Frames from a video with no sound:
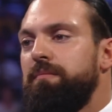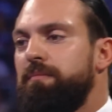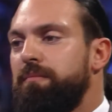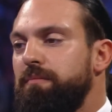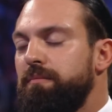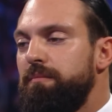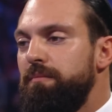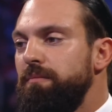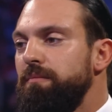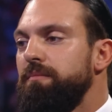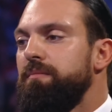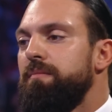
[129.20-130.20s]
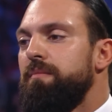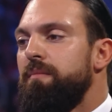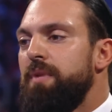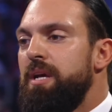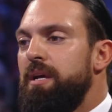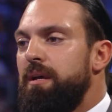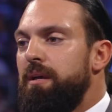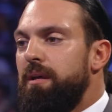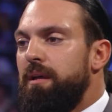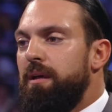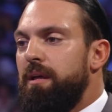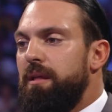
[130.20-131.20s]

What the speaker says: (silence)